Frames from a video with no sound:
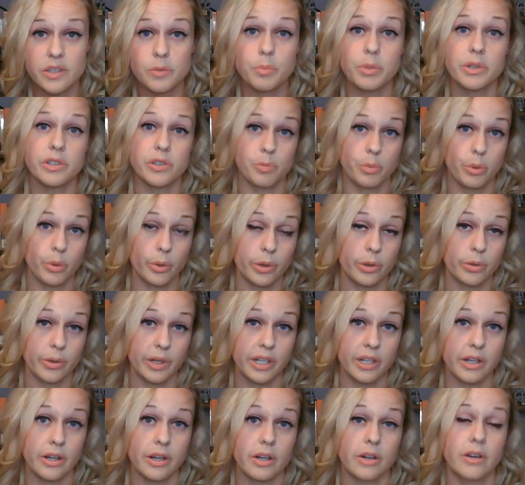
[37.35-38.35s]
plus Puerto
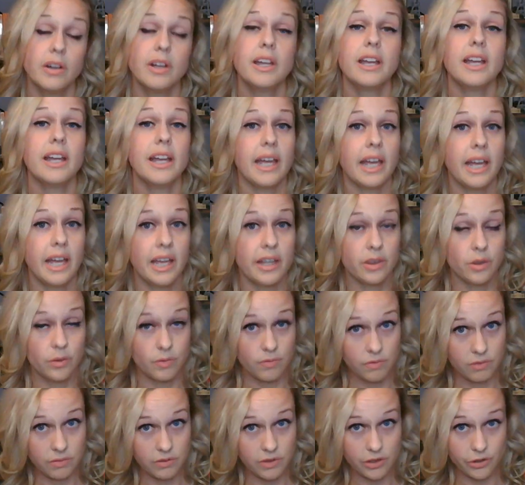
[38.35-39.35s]
Rico and
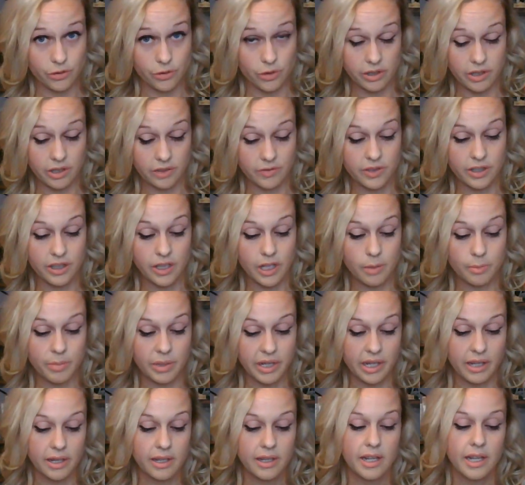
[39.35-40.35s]
District of
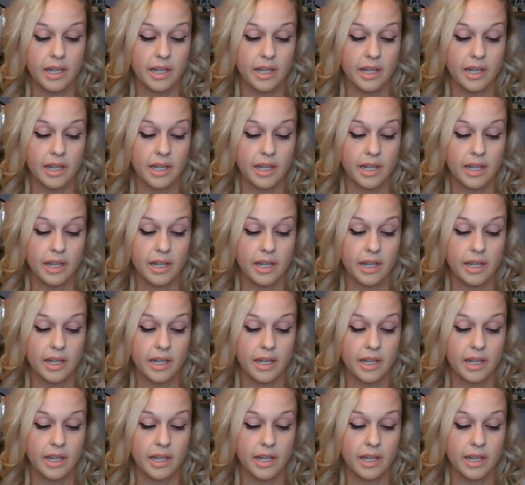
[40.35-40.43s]
Columbia.